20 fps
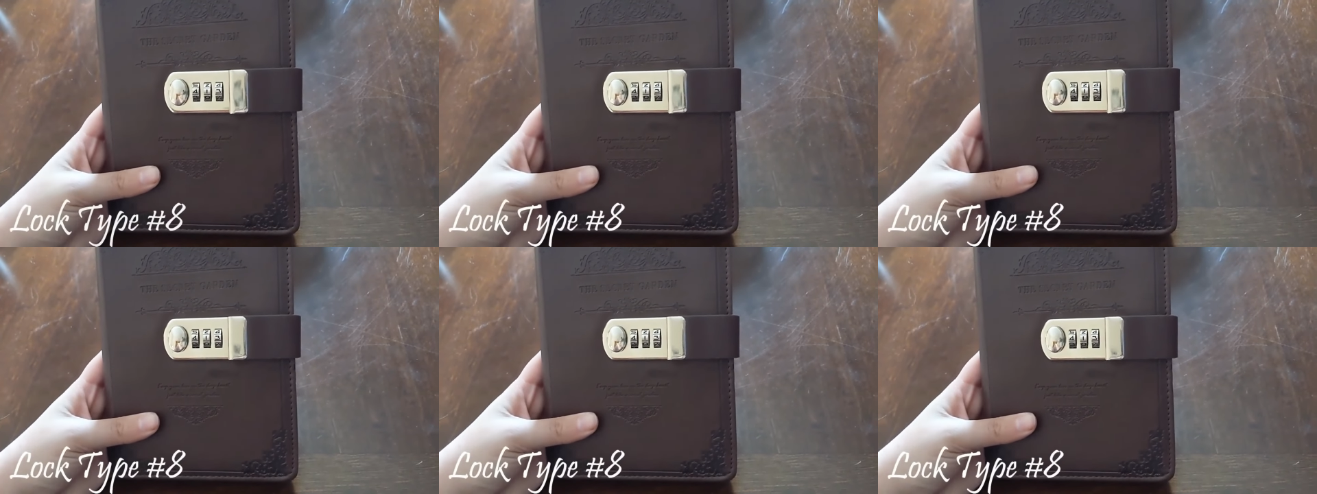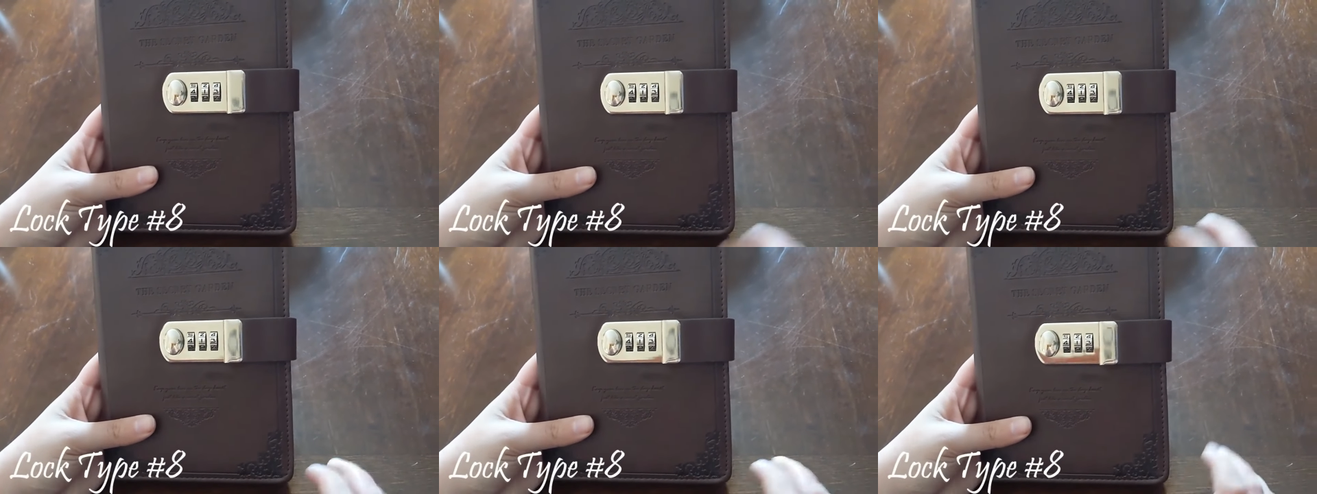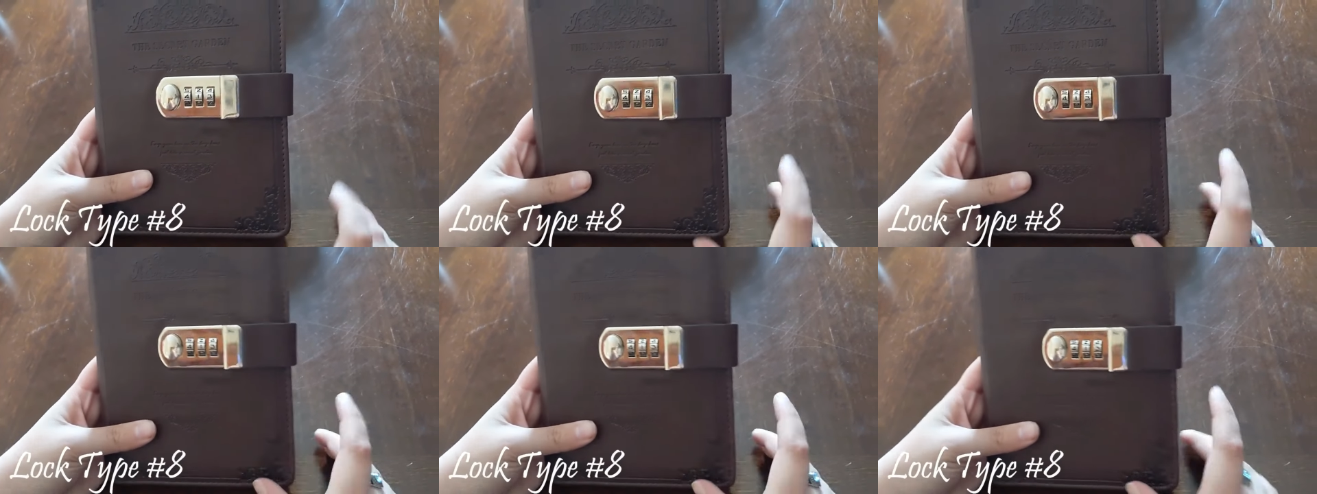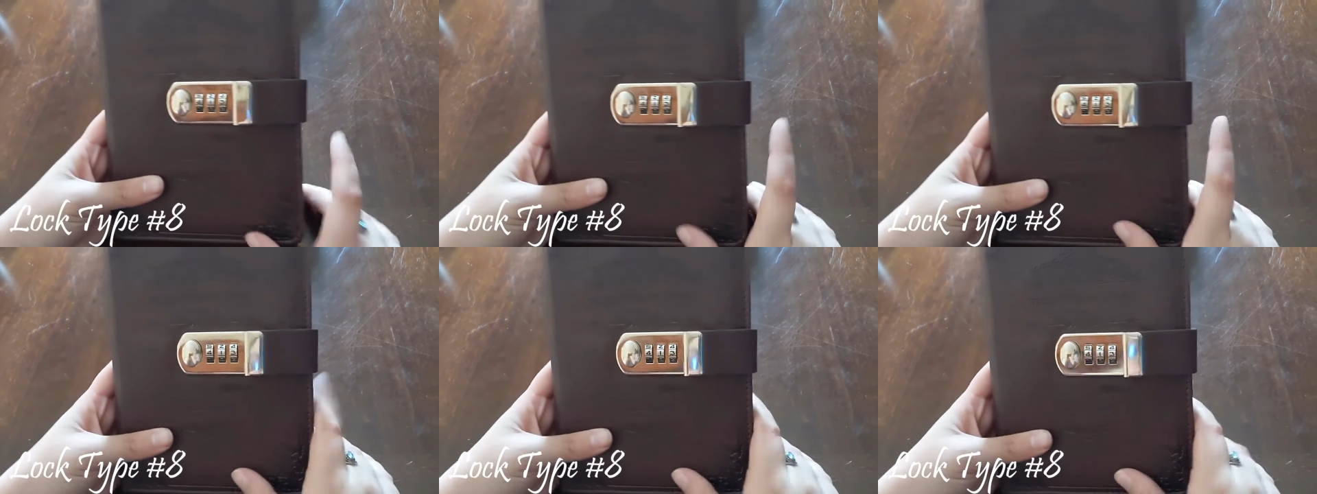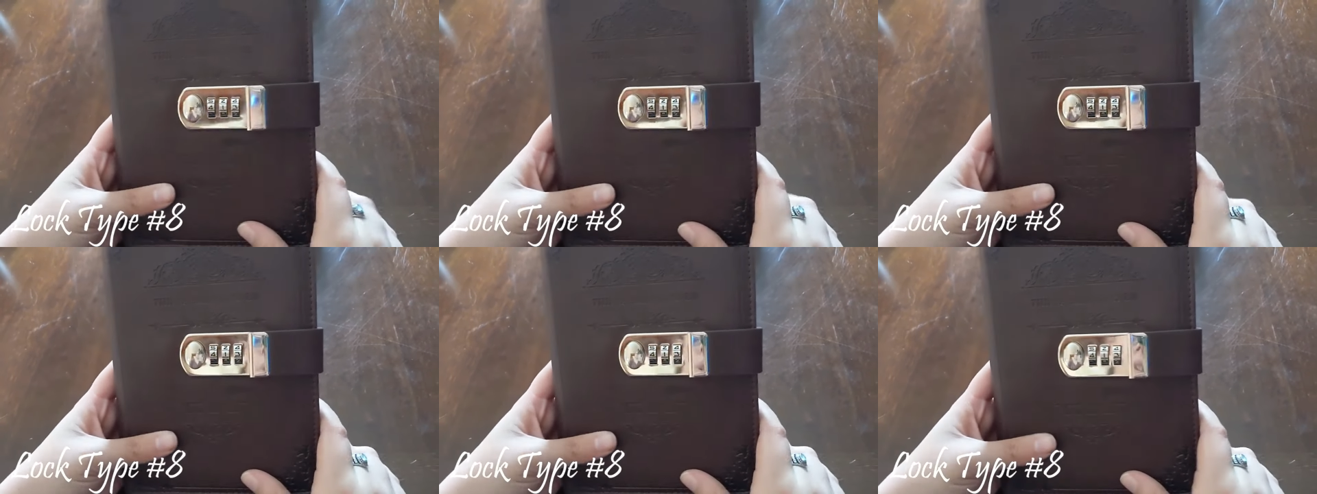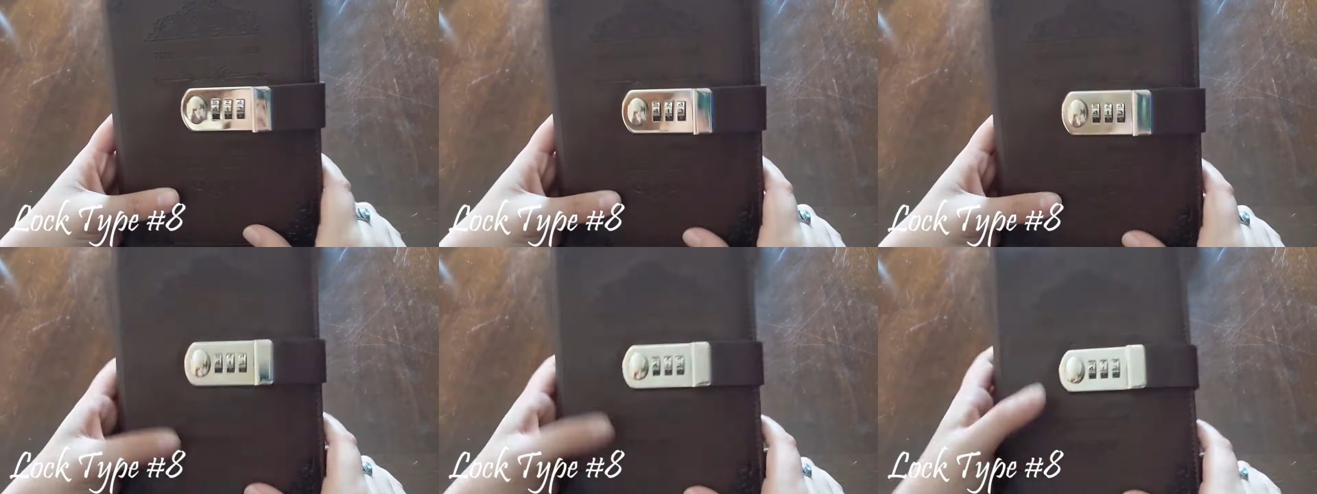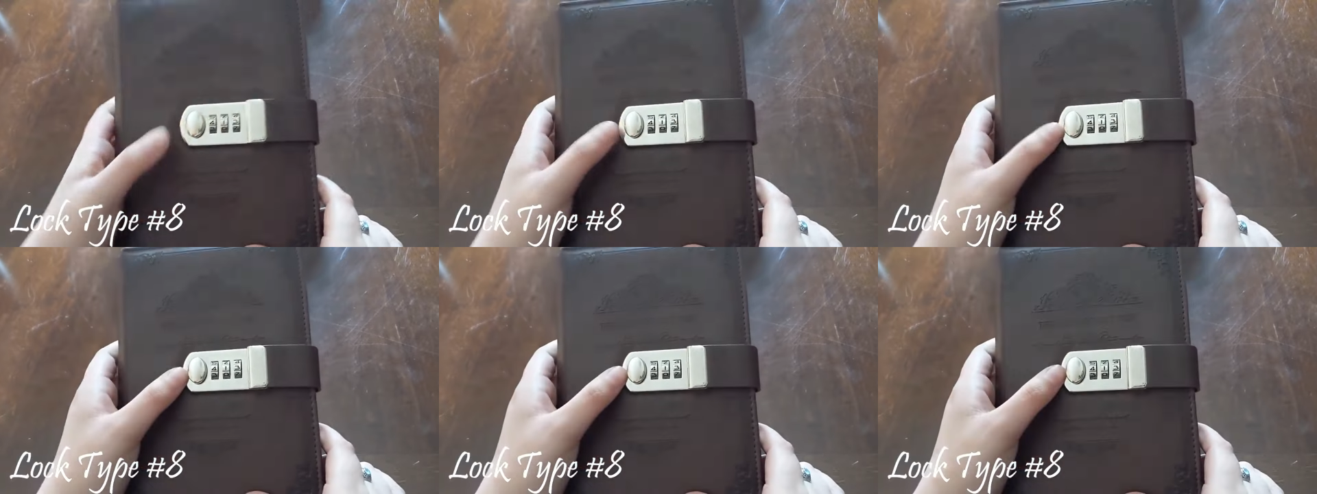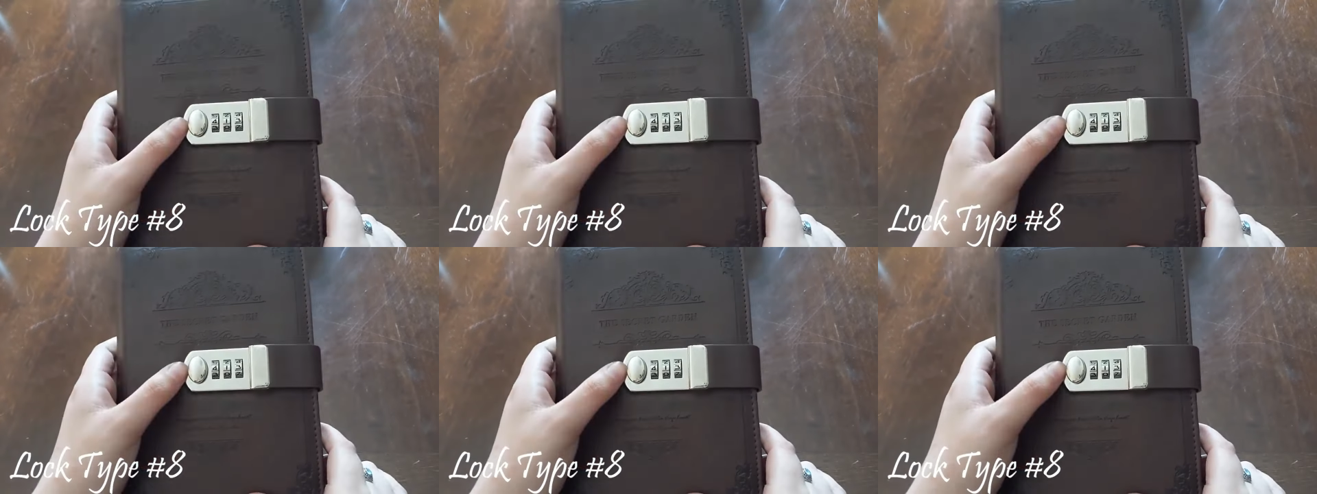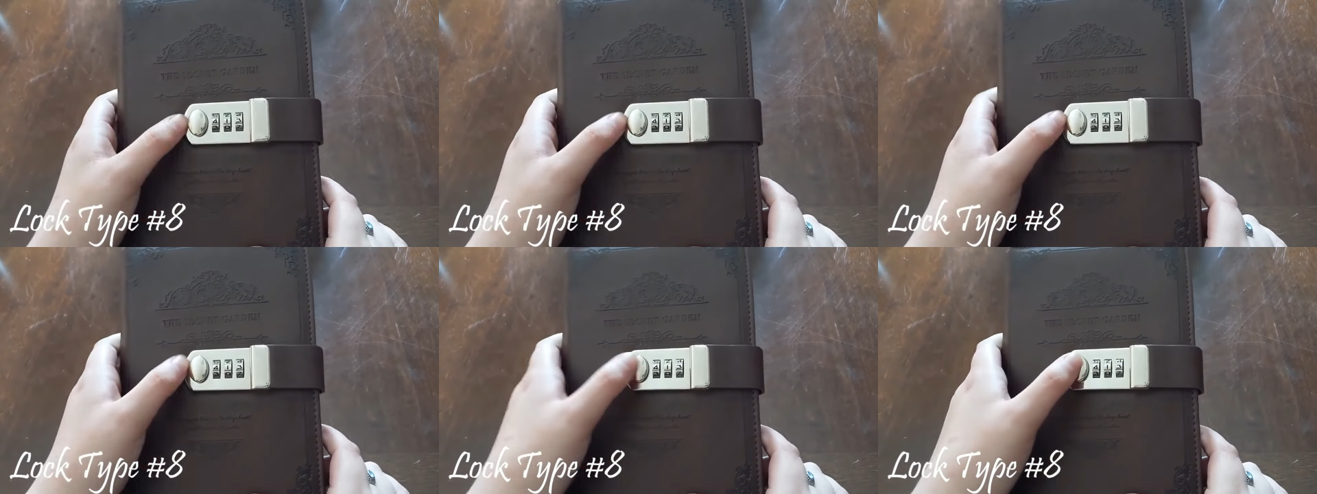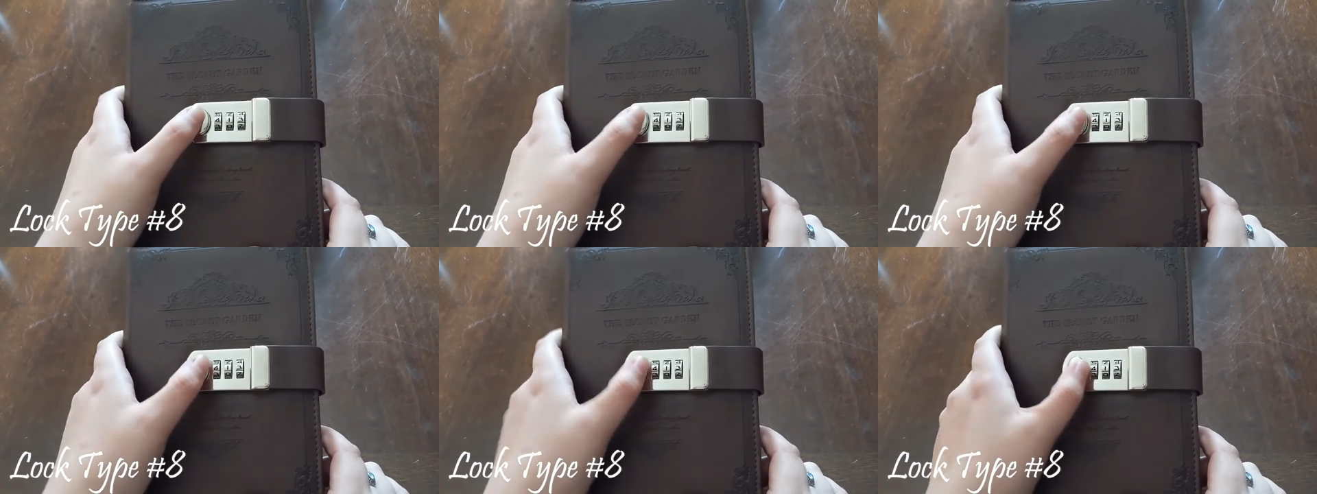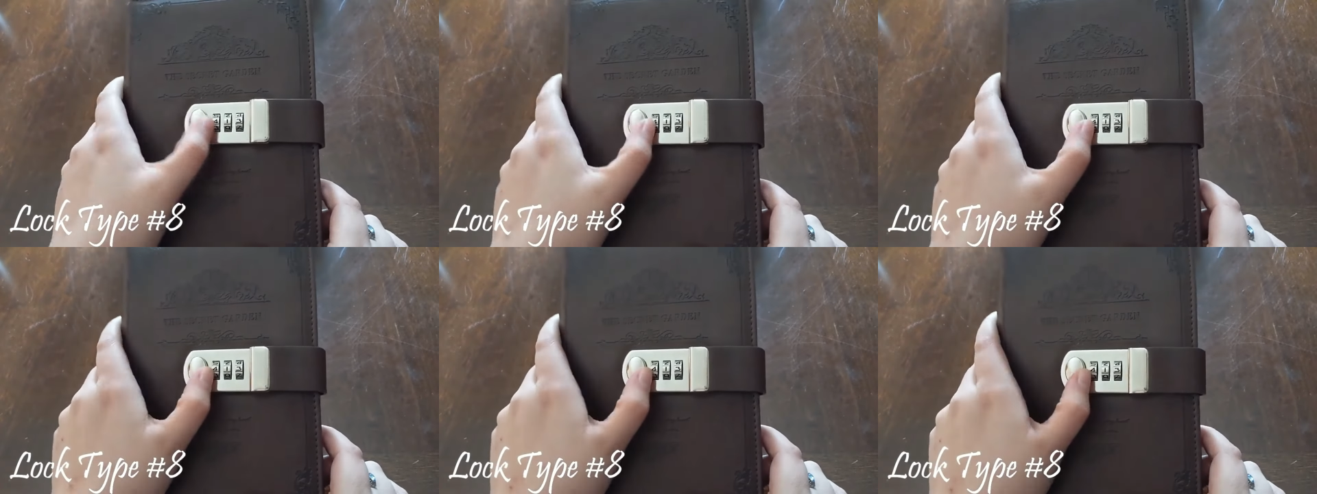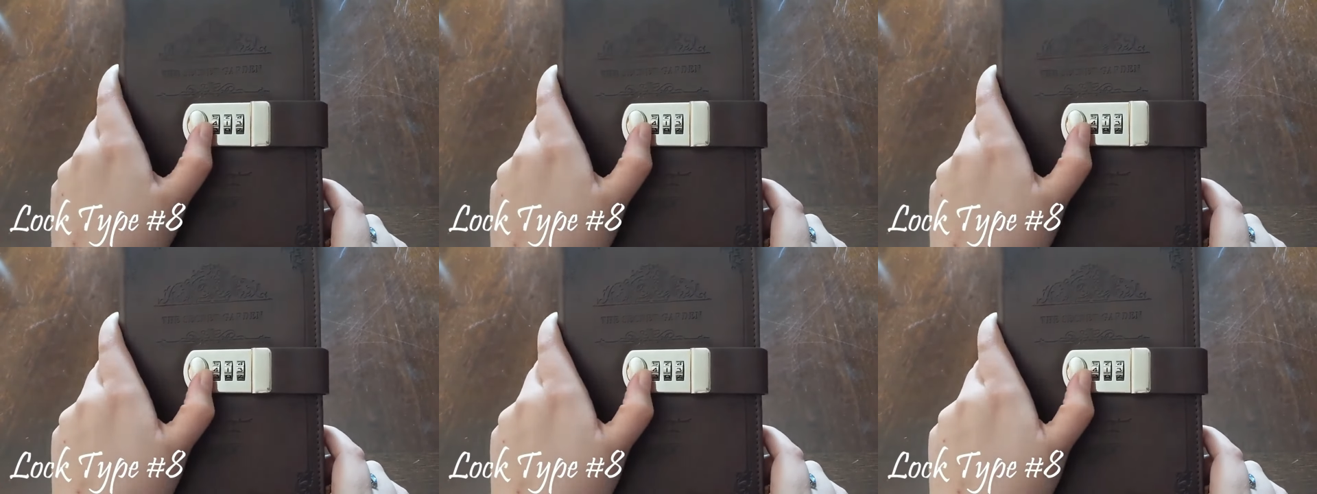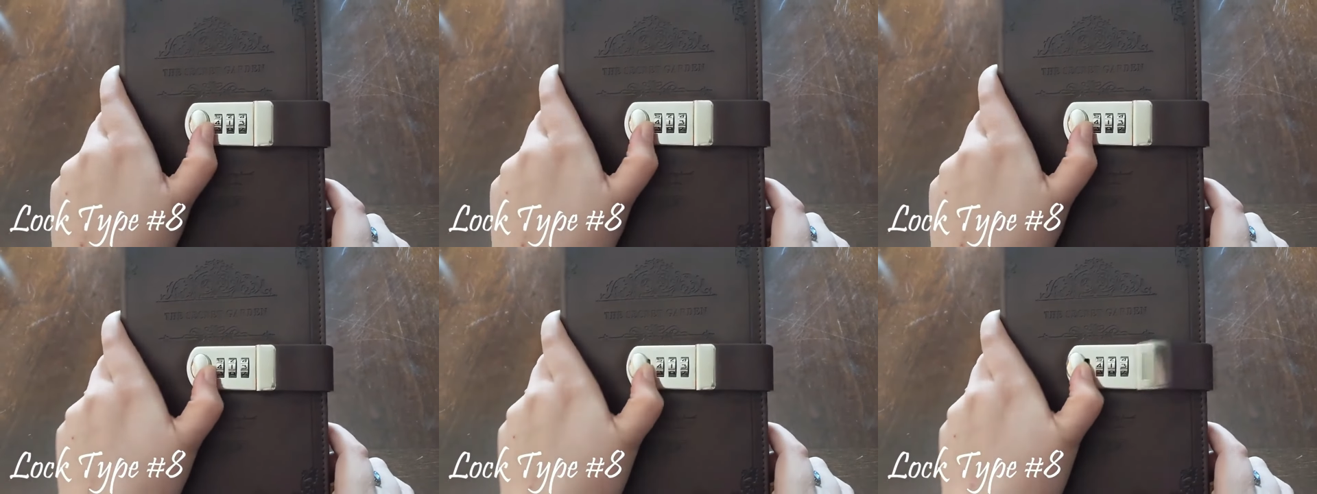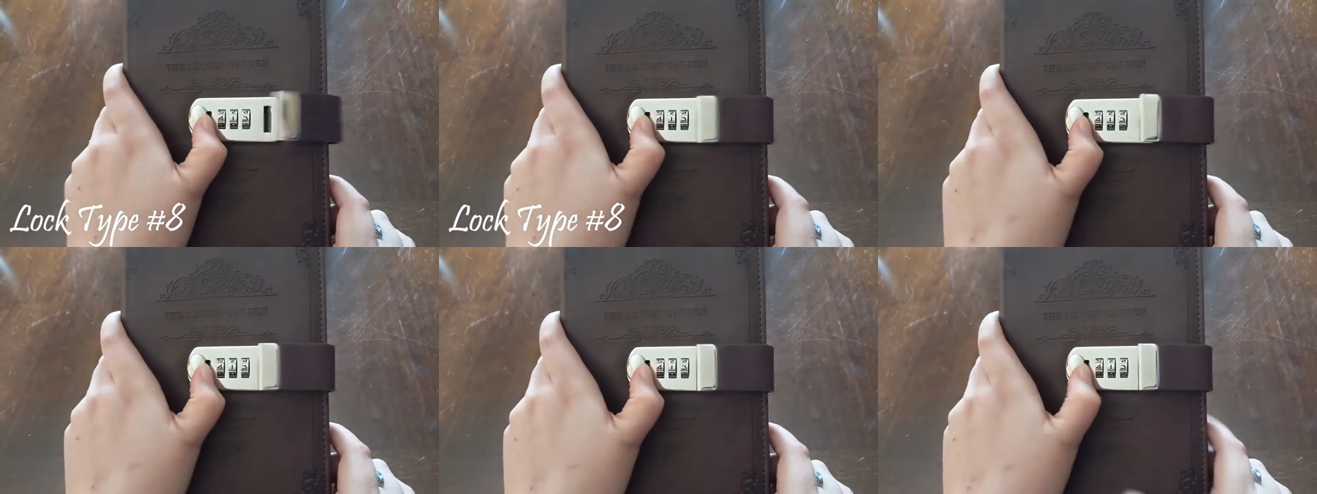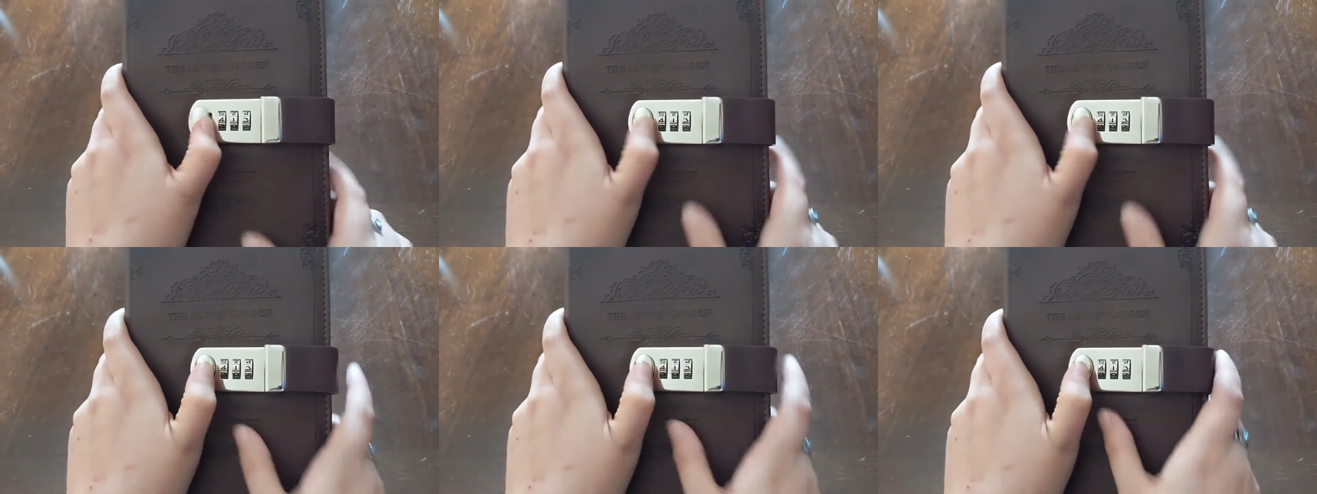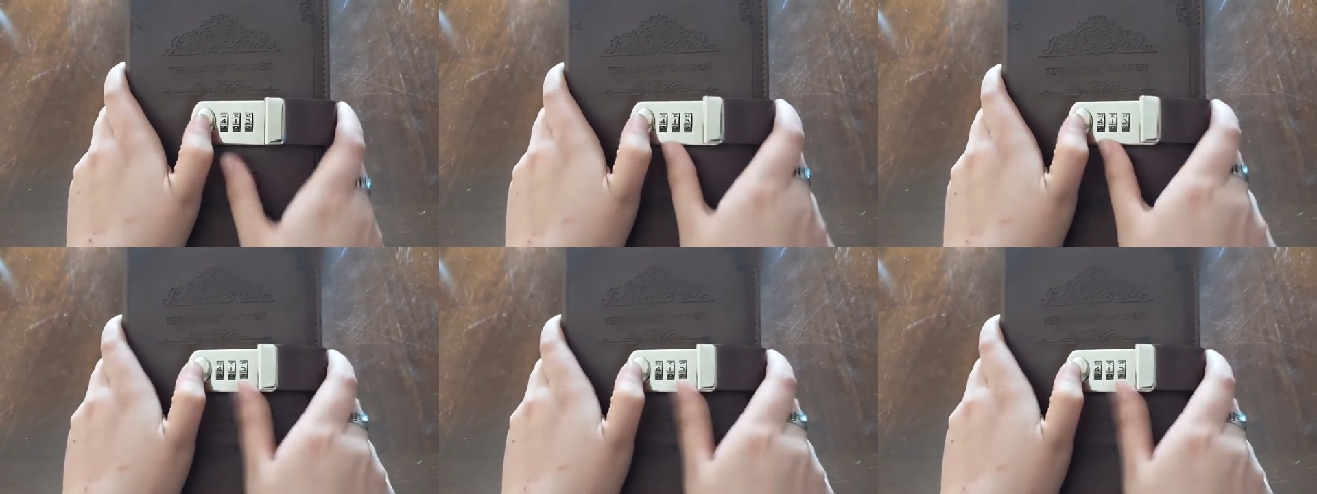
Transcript: No face is visible, so there are no lips to read.